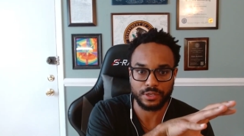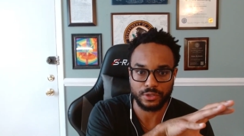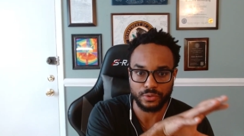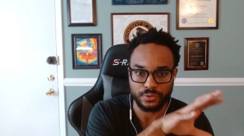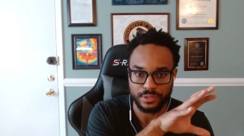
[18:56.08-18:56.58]

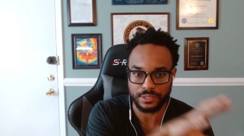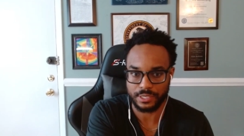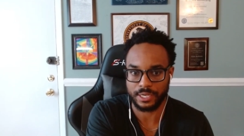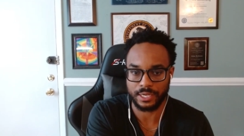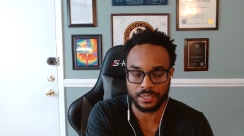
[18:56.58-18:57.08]
you
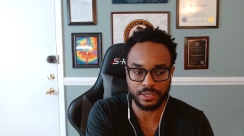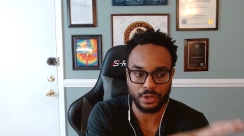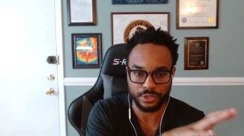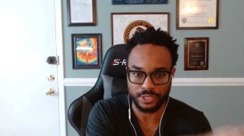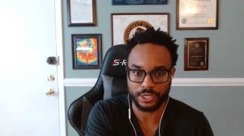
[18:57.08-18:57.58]
did, you
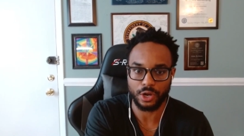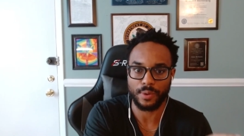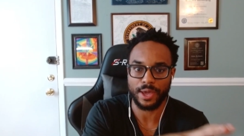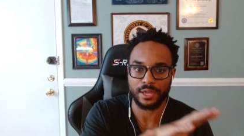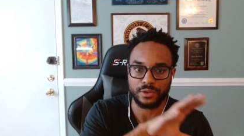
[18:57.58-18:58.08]
know, you did
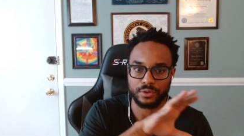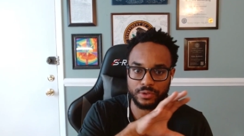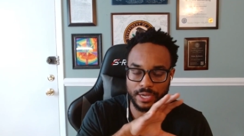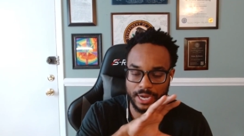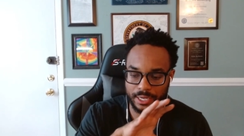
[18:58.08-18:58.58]
OA. You
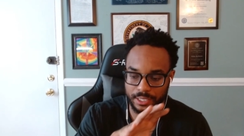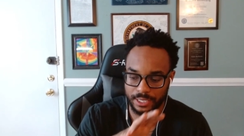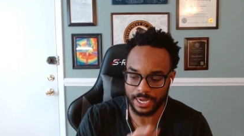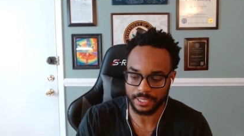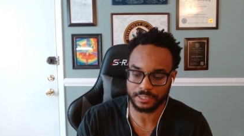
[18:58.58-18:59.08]
you kind of
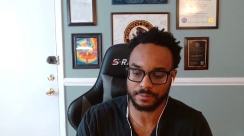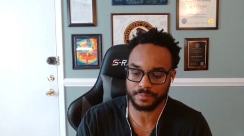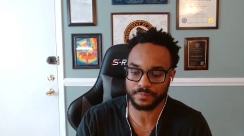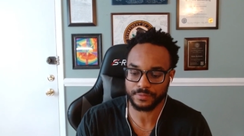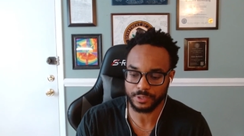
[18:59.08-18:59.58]
you got
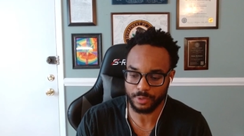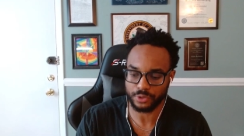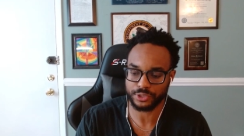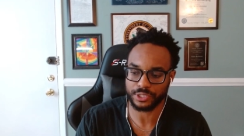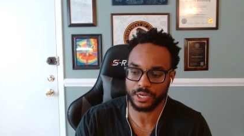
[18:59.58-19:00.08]
some some
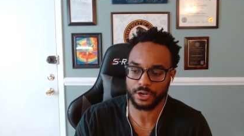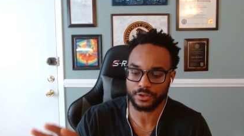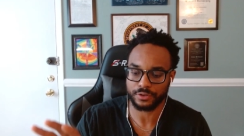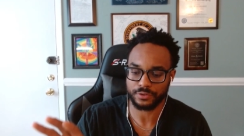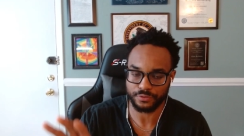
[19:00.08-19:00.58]
coaching there.
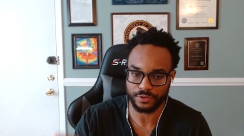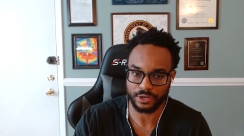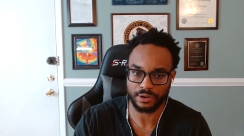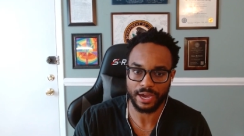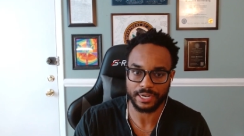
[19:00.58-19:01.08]
You you
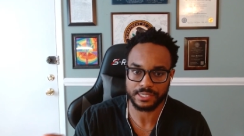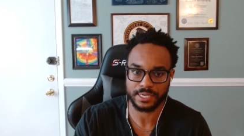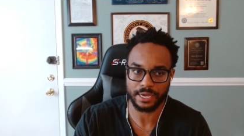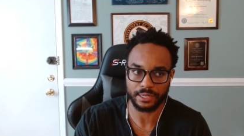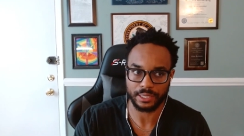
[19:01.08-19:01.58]
figured out how to
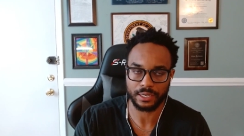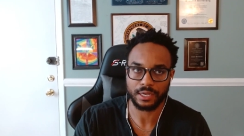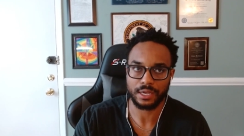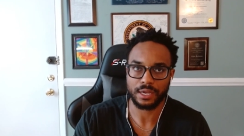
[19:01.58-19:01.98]
scale it.